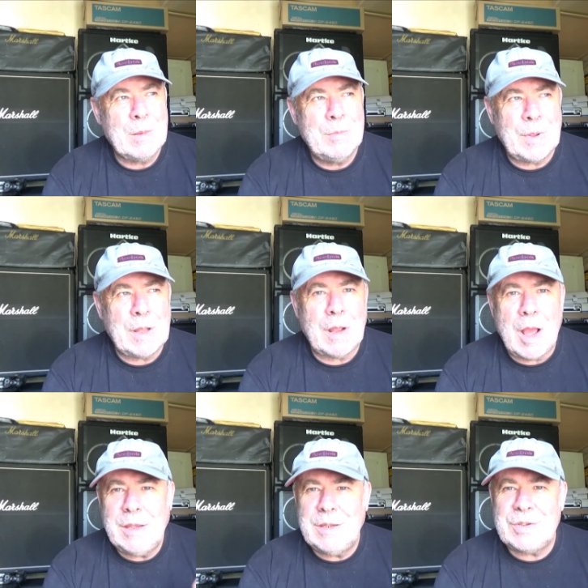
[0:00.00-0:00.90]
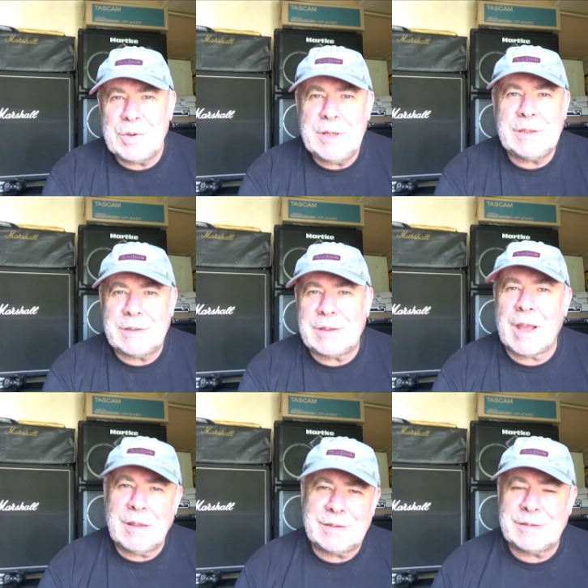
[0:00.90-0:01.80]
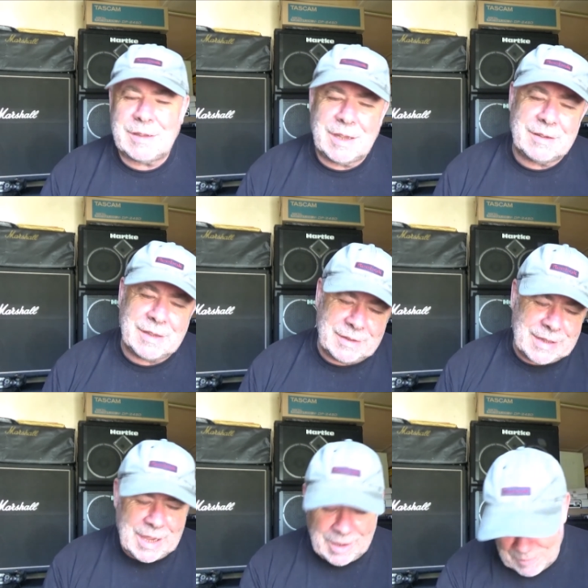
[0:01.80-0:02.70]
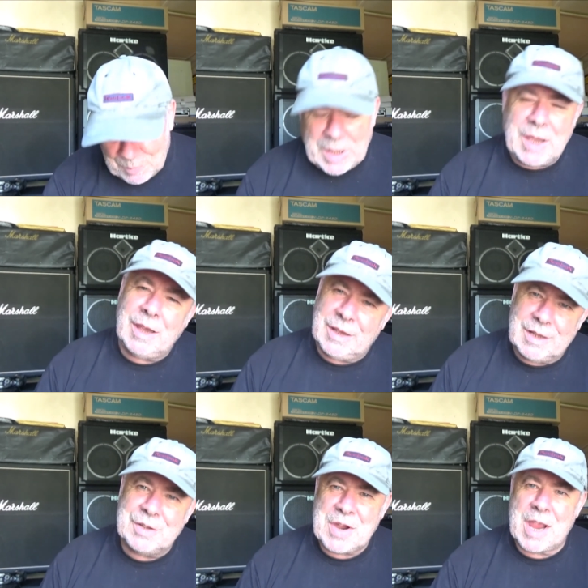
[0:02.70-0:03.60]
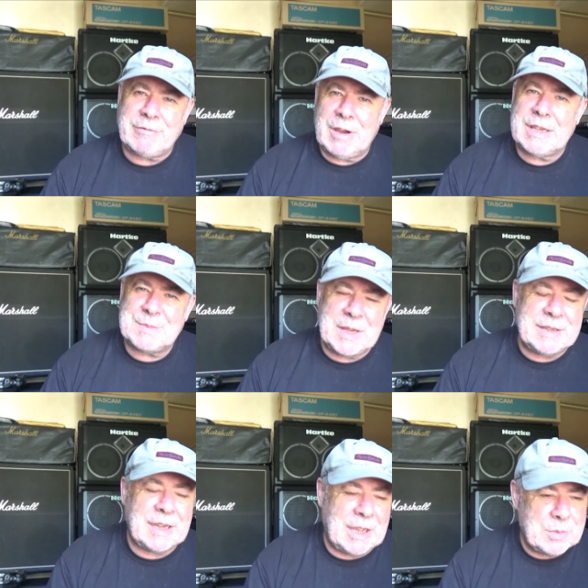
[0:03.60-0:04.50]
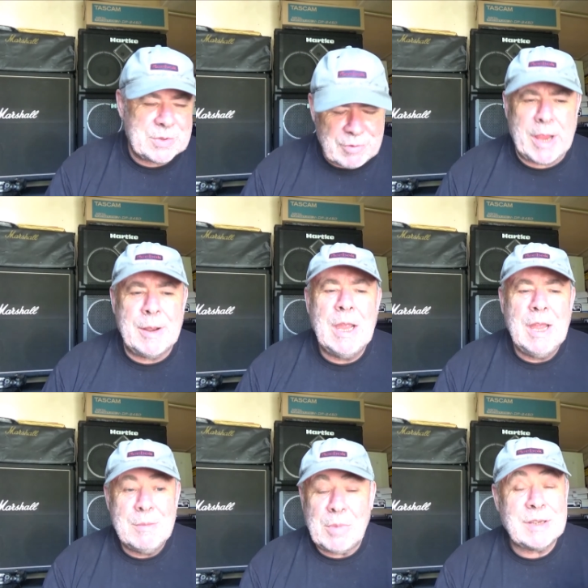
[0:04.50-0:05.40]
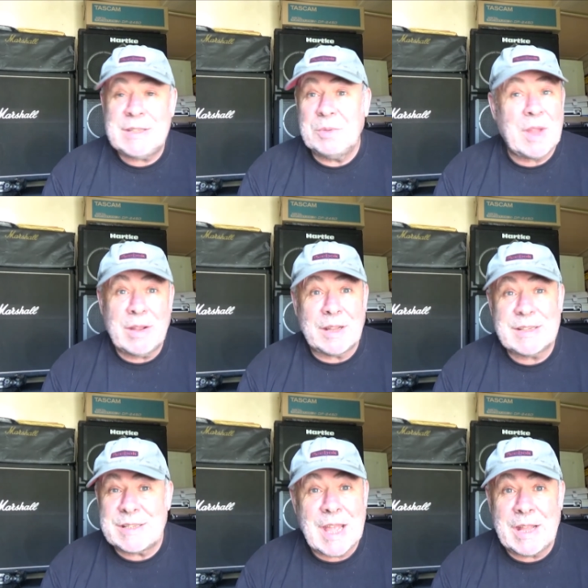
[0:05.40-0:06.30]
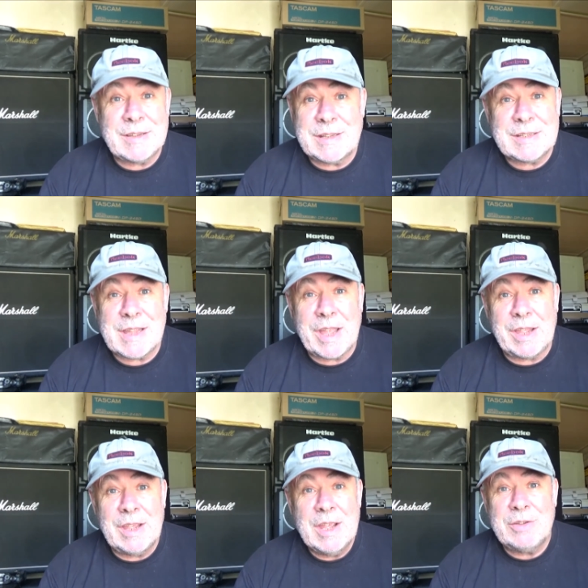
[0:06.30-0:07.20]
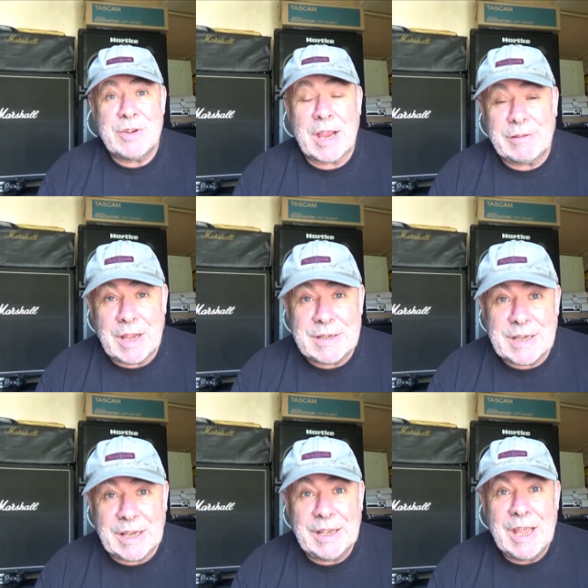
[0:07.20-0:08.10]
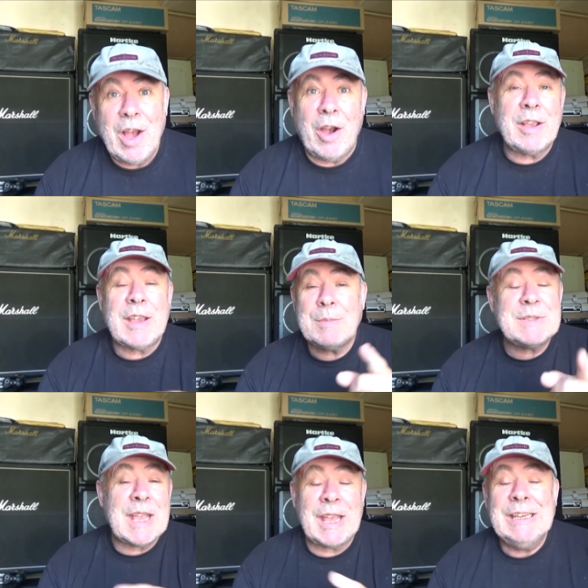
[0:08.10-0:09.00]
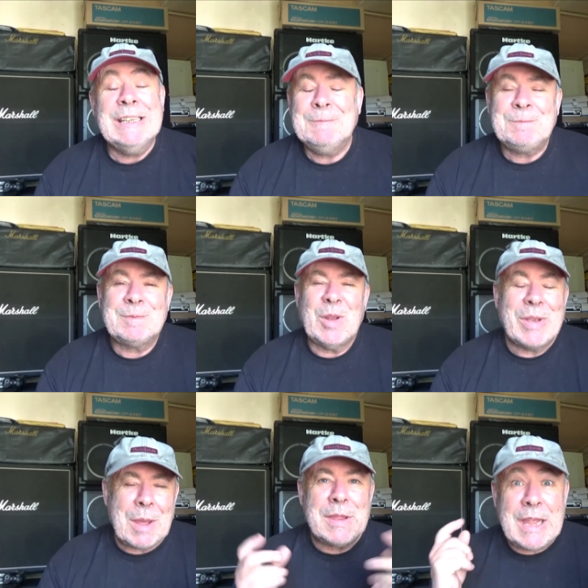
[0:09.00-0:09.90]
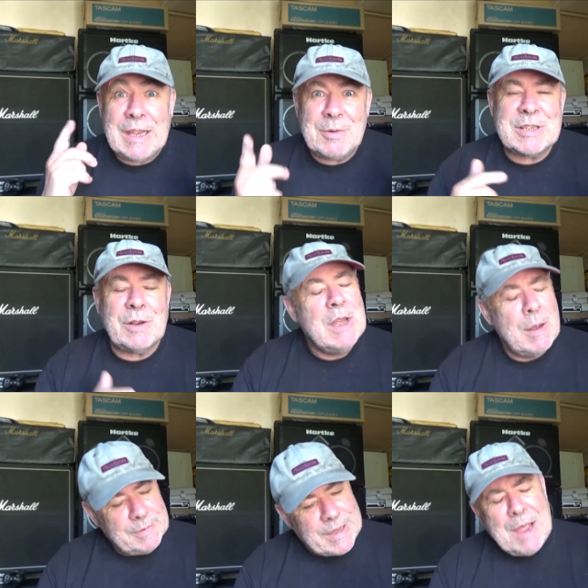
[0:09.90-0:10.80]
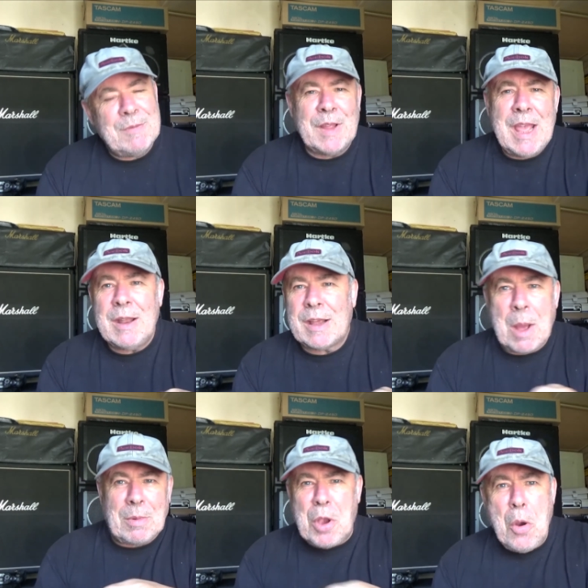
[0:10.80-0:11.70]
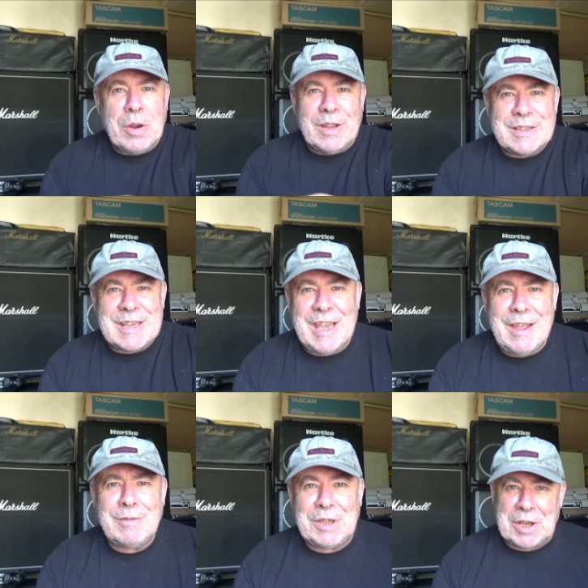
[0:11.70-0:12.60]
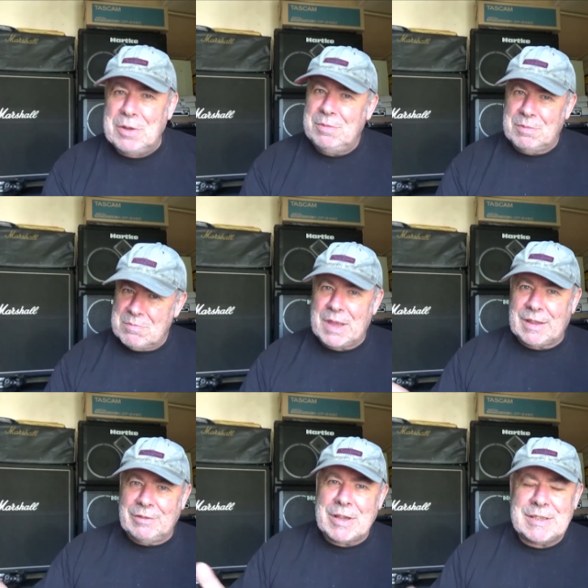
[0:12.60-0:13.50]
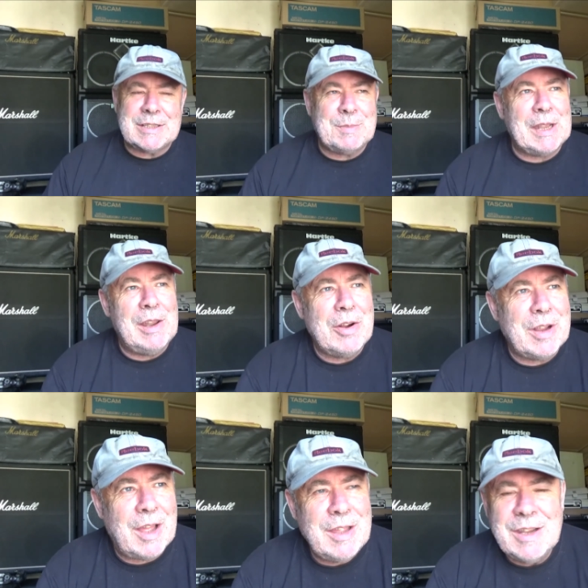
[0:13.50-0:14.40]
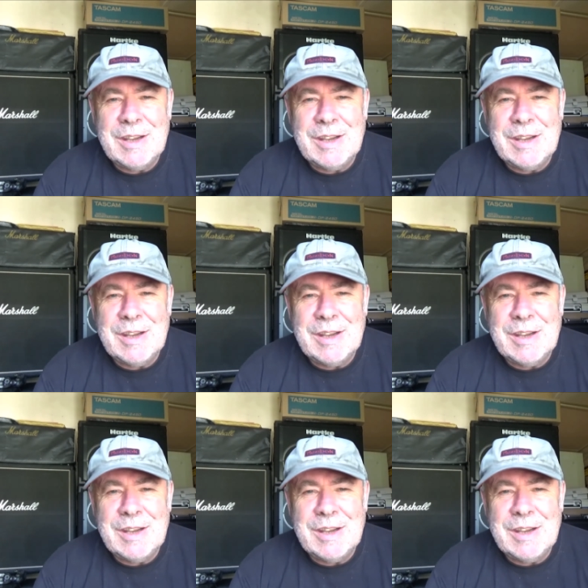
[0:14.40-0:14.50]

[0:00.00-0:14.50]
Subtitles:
But I enjoyed the thing of being a drag race meeting. It was great. But I still don't understand to this day drag racing. I kept thinking to myself, damn, if they had a couple of corners here, you know, make the races a bit longer,